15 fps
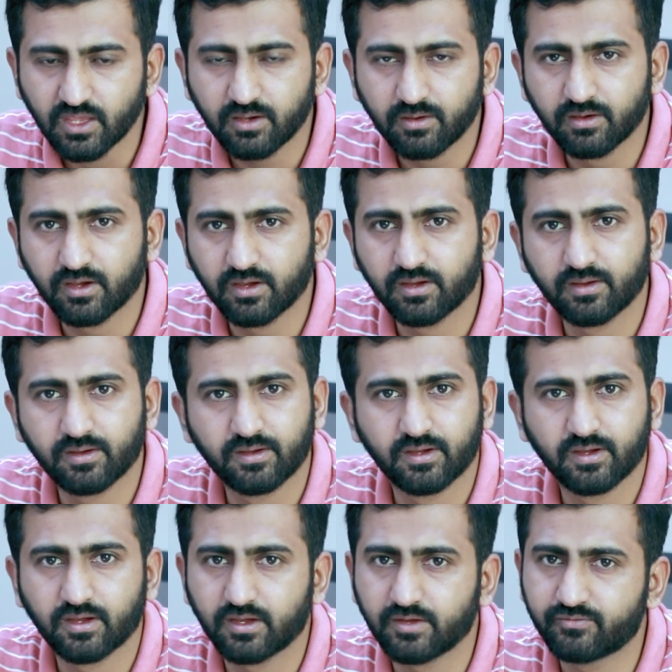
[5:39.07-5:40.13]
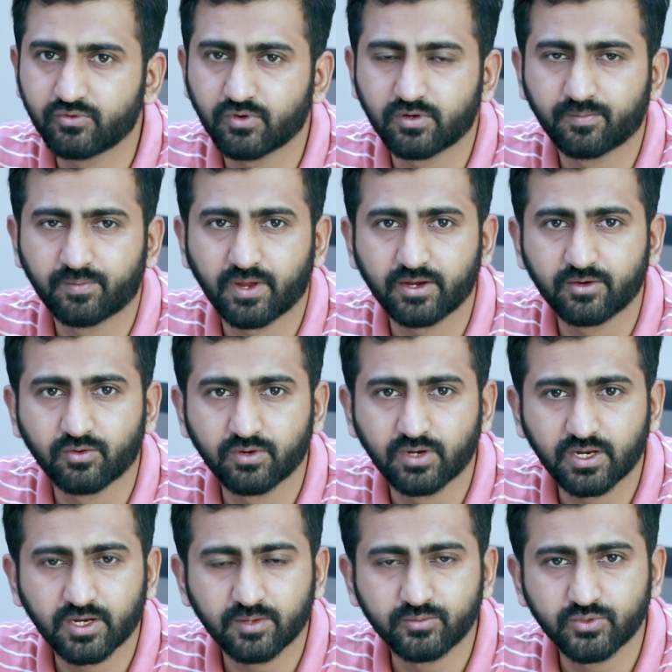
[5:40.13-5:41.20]
If you are deploying on
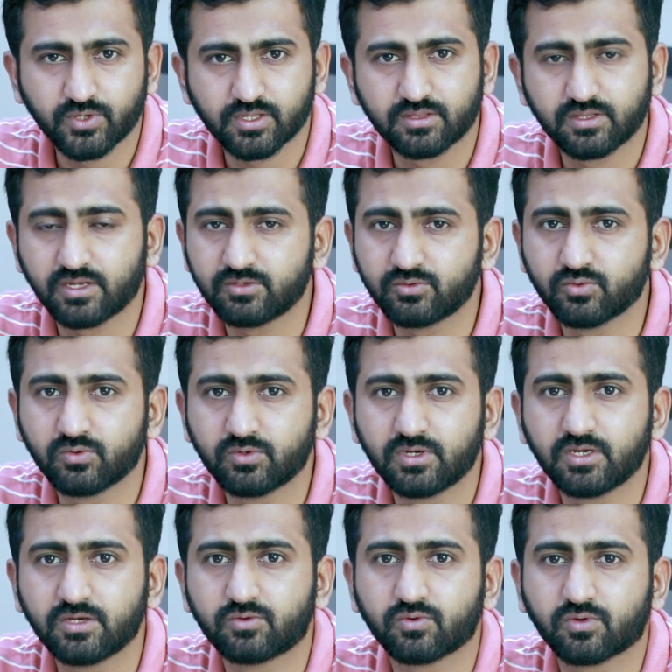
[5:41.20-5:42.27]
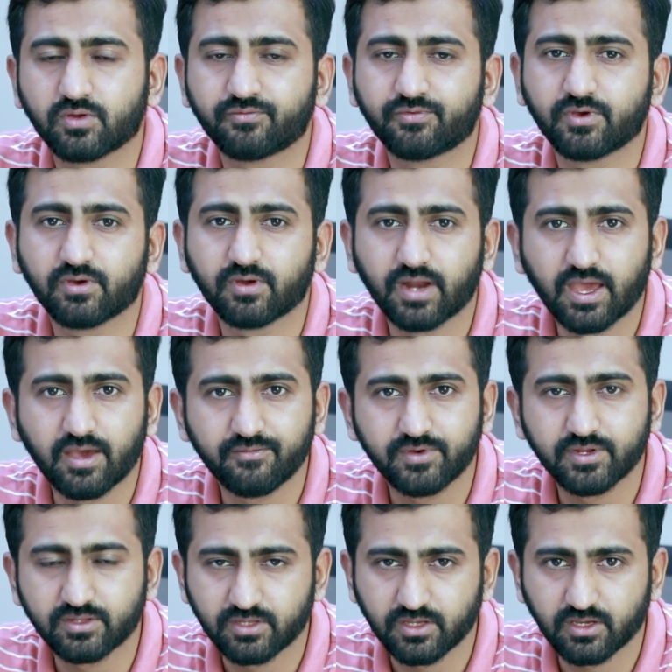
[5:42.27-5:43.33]
AWS, then you need to configure
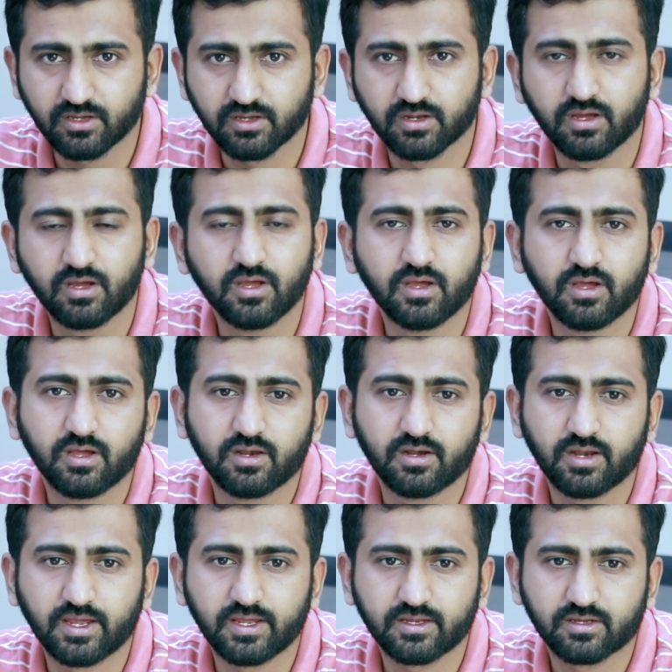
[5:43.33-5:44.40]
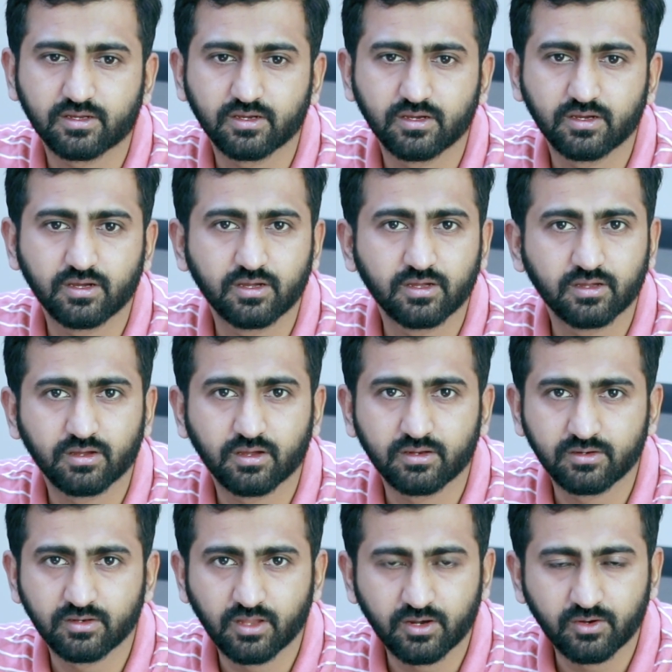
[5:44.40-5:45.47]
everything, like
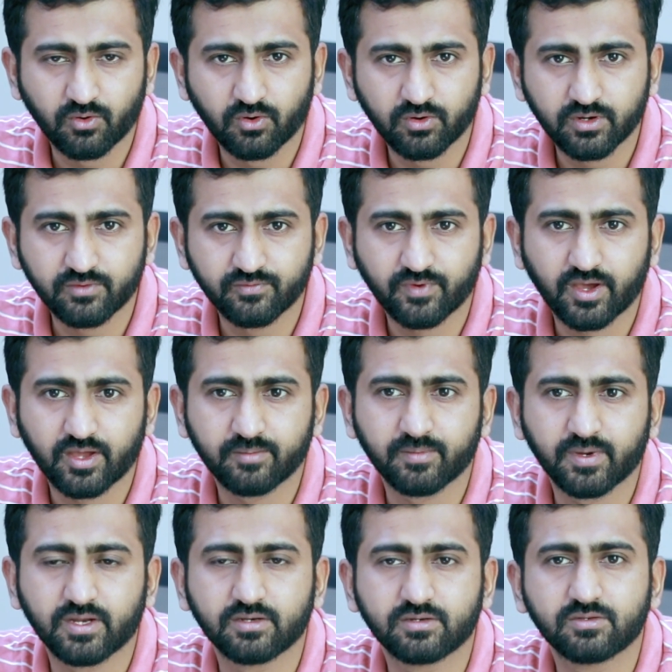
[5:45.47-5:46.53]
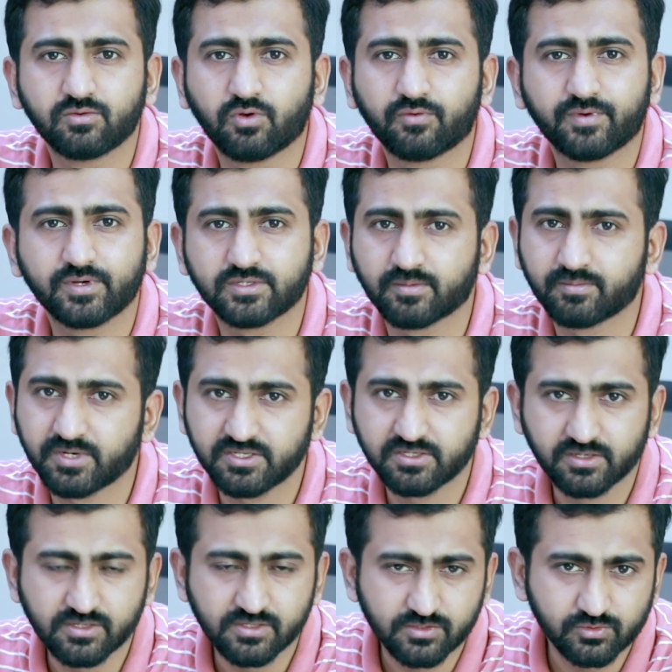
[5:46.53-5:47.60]
in the node environment, node version
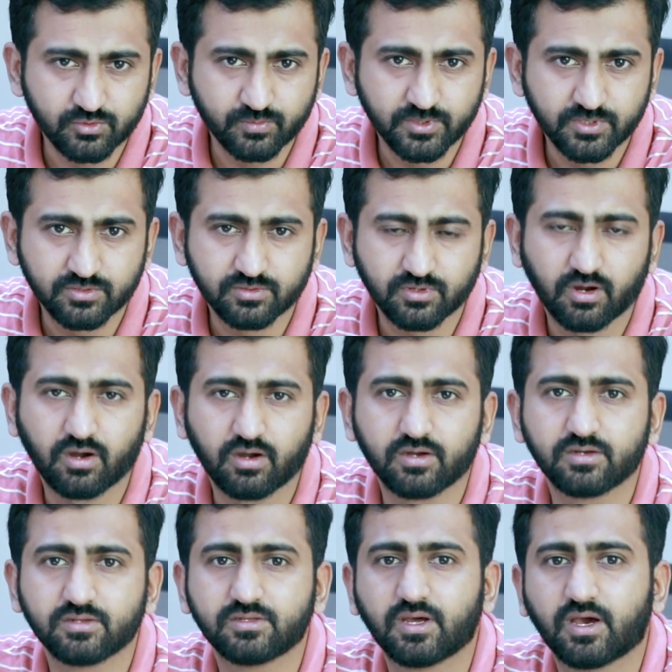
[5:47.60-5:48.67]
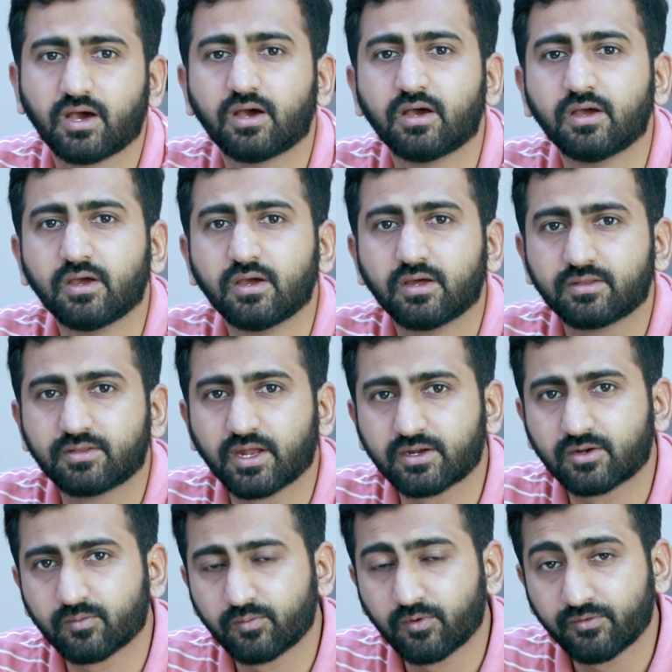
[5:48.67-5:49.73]
manager needs to be installed, the
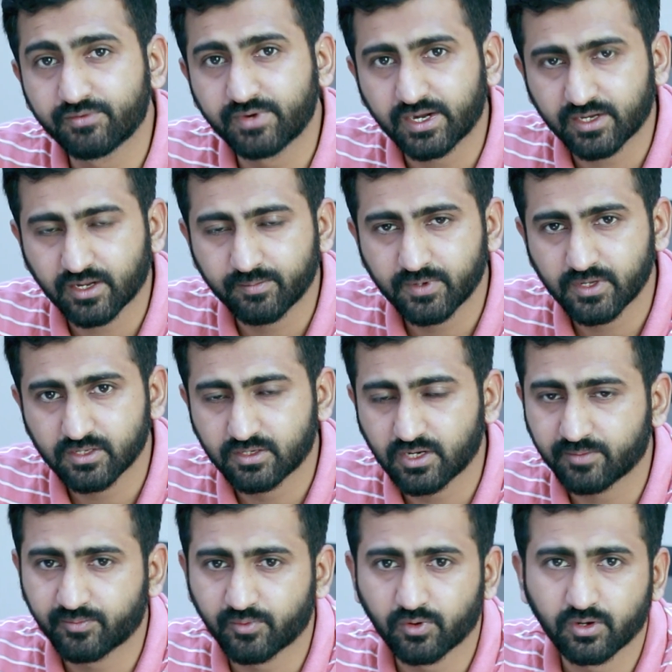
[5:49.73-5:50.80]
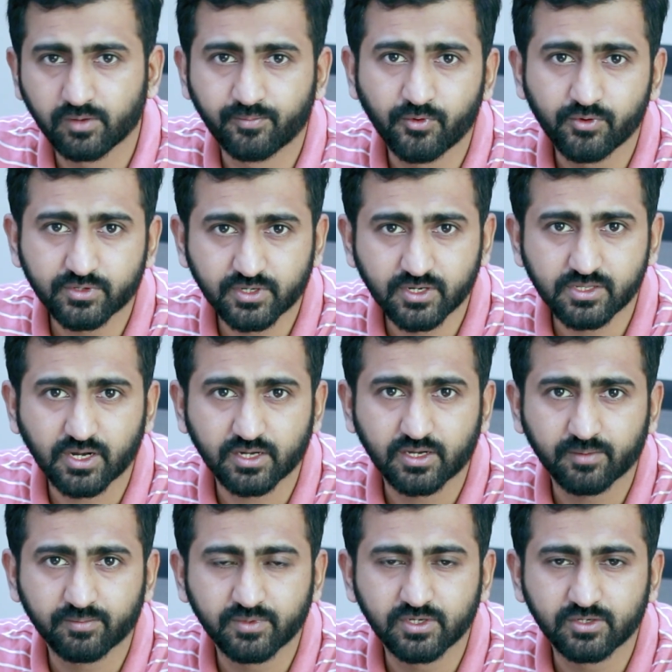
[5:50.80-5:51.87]
setup of database, that Postgres
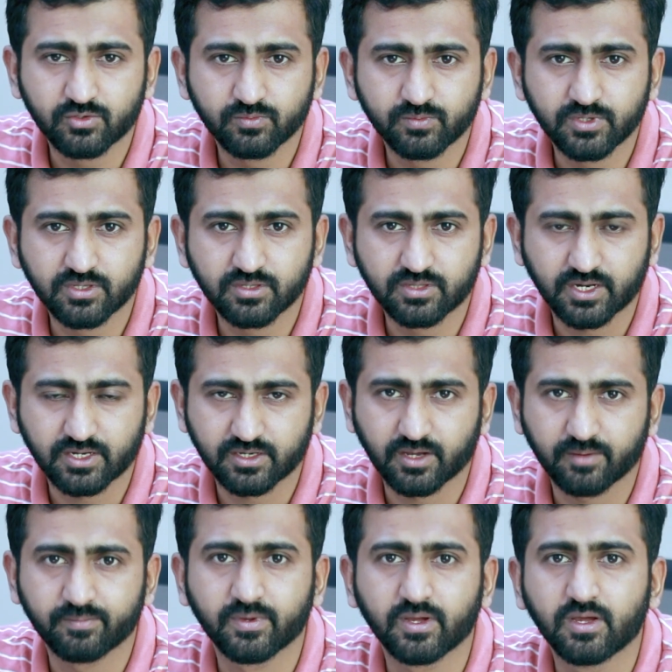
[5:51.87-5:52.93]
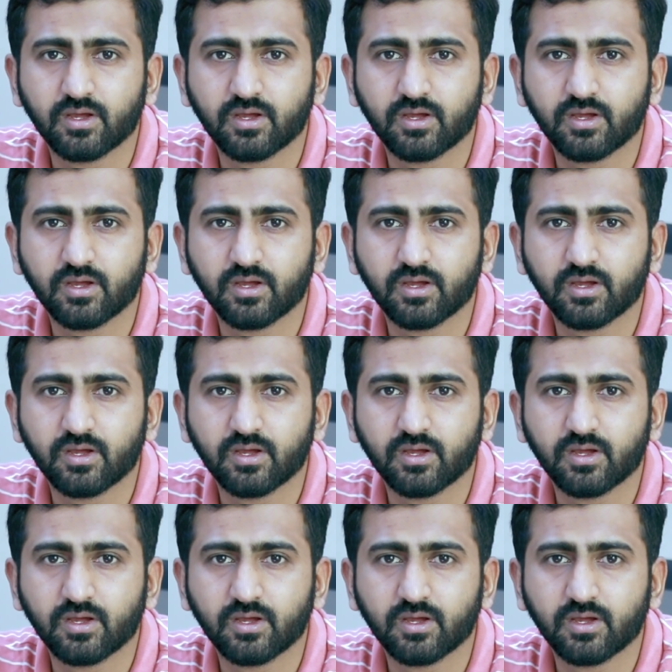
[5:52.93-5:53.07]
setup need to be set up.